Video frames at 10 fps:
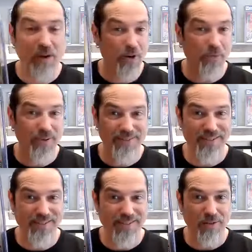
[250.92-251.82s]
If I want to
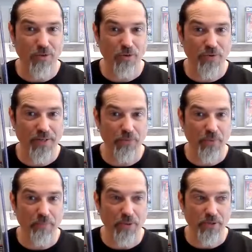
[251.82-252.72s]
read this, I'll go
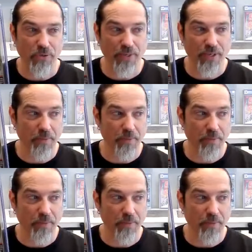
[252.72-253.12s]
find a reprint